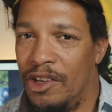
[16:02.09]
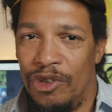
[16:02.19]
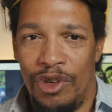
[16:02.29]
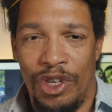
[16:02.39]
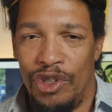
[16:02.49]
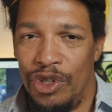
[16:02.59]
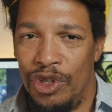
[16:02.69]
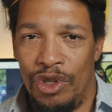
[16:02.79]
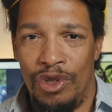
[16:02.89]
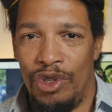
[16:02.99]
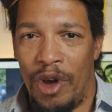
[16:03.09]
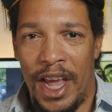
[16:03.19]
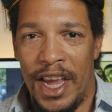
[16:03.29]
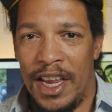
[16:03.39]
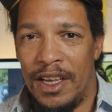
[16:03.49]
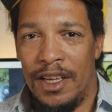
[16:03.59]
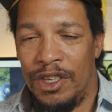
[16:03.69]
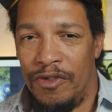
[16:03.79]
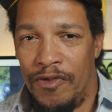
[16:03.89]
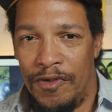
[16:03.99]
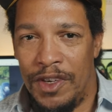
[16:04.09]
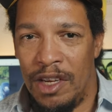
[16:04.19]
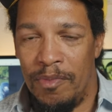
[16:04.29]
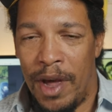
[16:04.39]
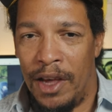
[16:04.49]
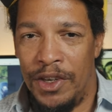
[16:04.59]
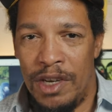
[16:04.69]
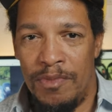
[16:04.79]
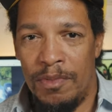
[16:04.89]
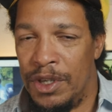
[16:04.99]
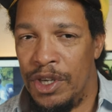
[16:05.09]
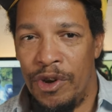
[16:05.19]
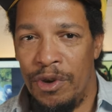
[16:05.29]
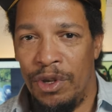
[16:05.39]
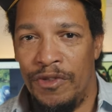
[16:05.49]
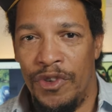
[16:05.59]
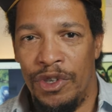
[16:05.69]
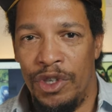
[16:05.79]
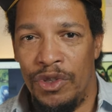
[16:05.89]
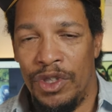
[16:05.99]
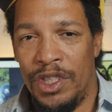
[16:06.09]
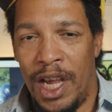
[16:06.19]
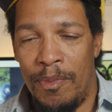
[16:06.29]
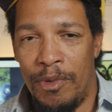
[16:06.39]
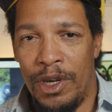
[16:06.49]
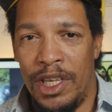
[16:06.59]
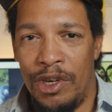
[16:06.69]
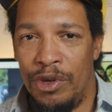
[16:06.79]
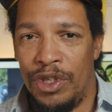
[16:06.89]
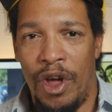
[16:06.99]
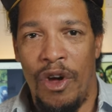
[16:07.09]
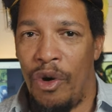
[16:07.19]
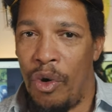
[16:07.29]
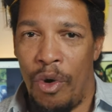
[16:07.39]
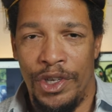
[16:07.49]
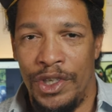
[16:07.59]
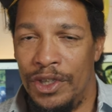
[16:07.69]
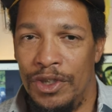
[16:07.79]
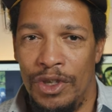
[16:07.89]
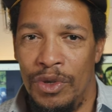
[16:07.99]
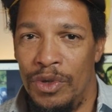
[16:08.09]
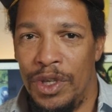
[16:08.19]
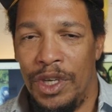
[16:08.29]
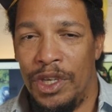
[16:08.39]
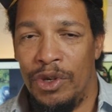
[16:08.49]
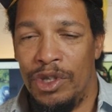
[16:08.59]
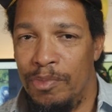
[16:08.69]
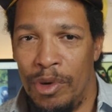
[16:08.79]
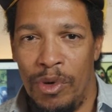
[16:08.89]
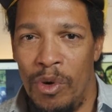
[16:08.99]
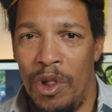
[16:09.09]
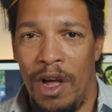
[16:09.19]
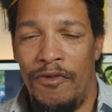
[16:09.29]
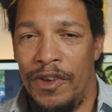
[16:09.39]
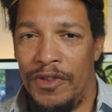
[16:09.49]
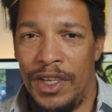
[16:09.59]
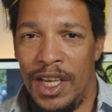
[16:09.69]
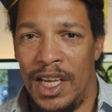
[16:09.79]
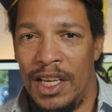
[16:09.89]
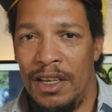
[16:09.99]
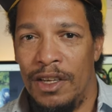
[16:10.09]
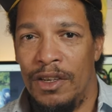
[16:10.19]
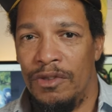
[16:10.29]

You can just use your eight to fifteen pound tippet material if you're using tapered leaders, or just use your spool of fifteen,